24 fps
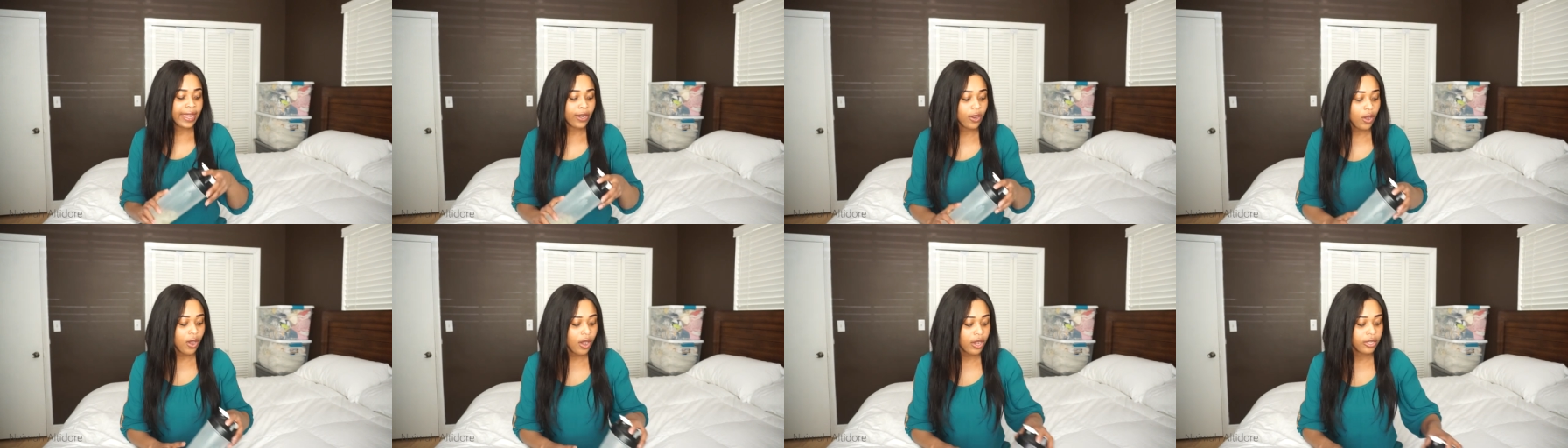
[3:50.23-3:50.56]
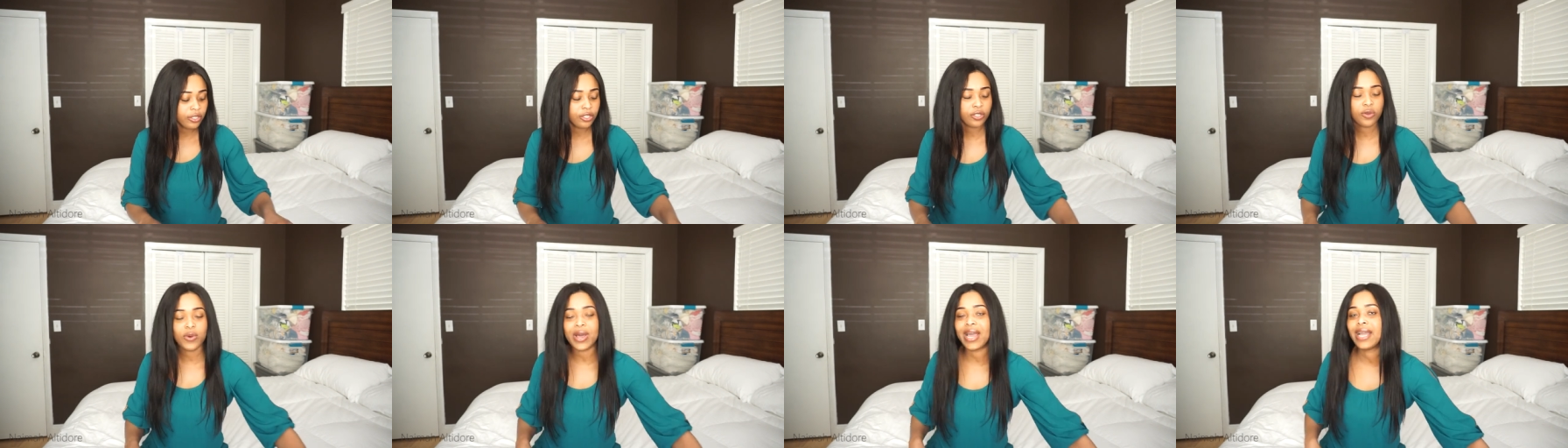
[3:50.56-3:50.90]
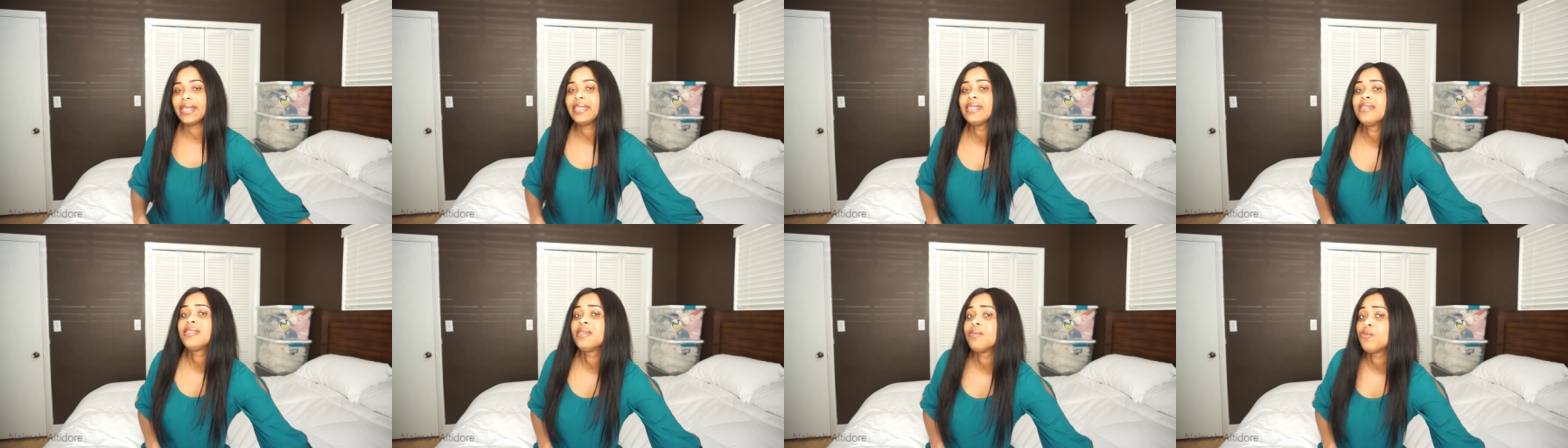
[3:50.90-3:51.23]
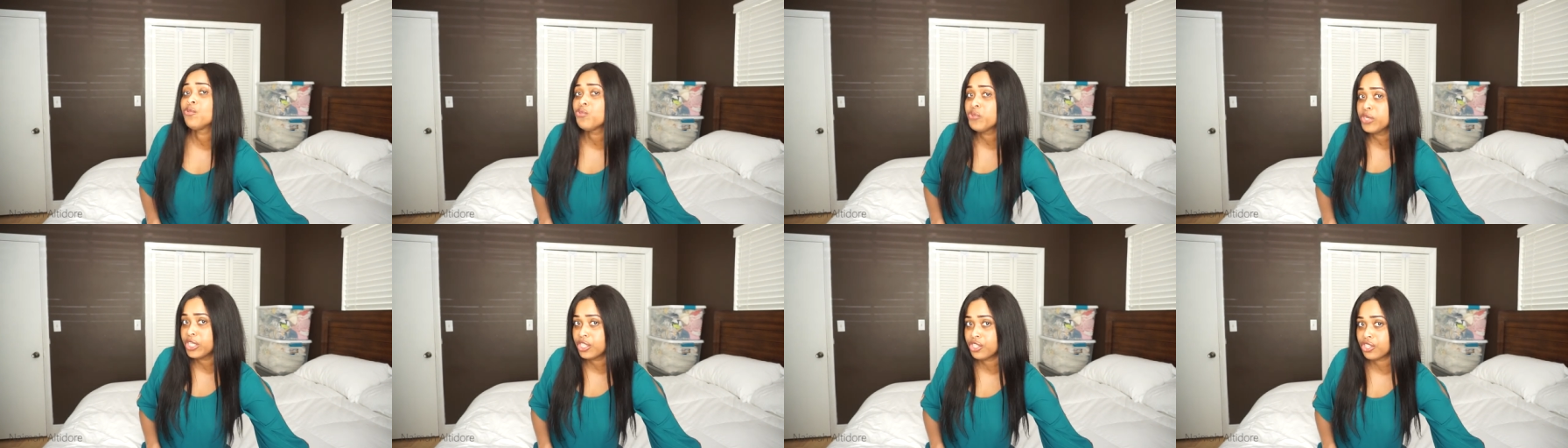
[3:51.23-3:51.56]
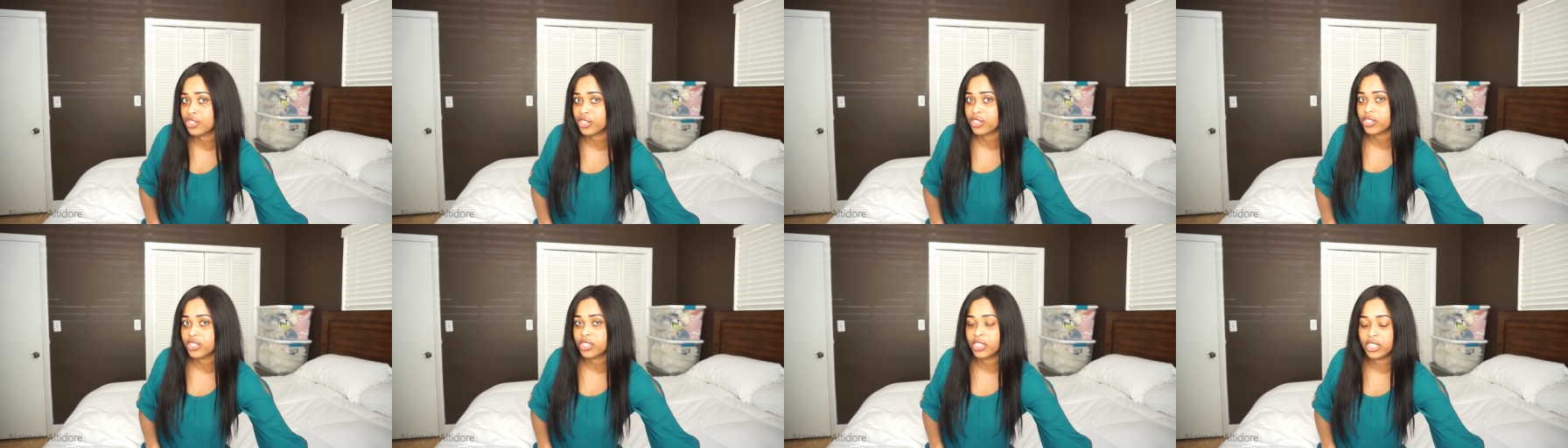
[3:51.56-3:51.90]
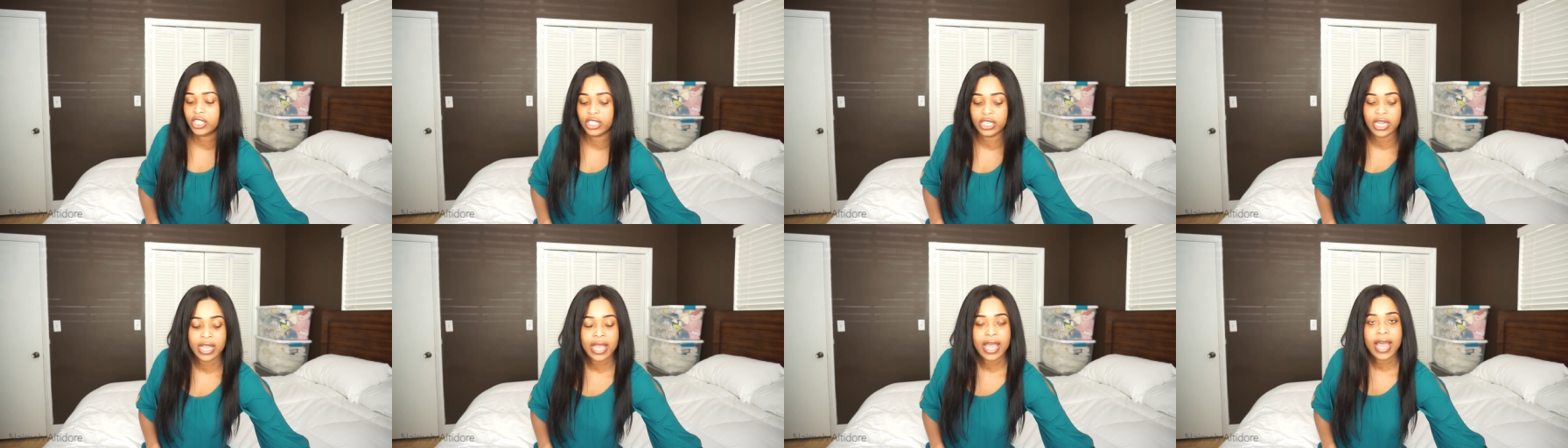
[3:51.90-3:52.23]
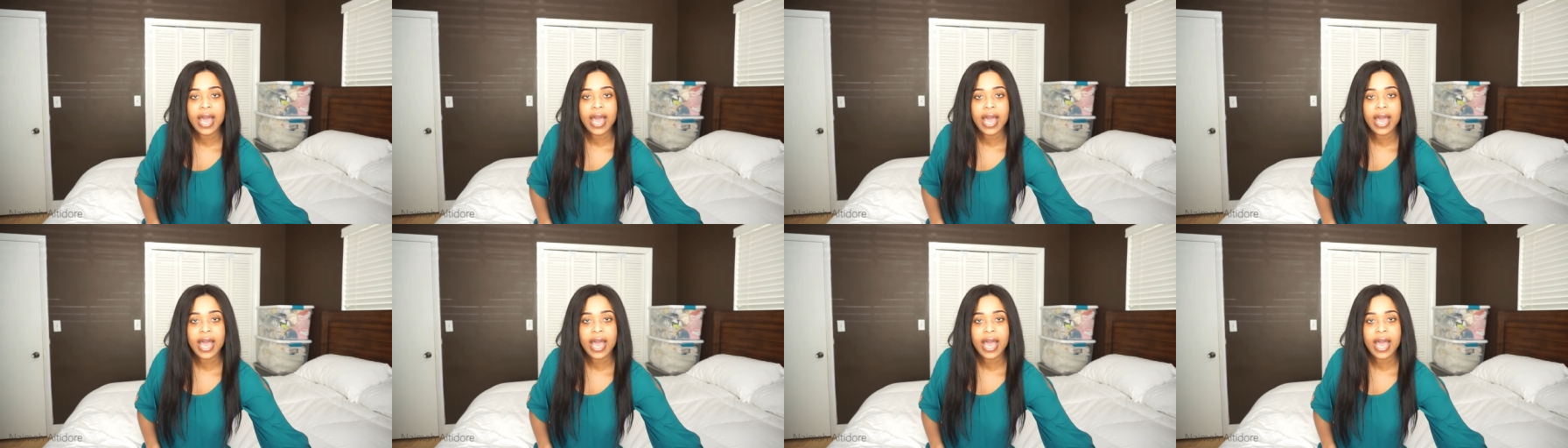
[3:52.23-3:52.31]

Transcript: And also, I did some research.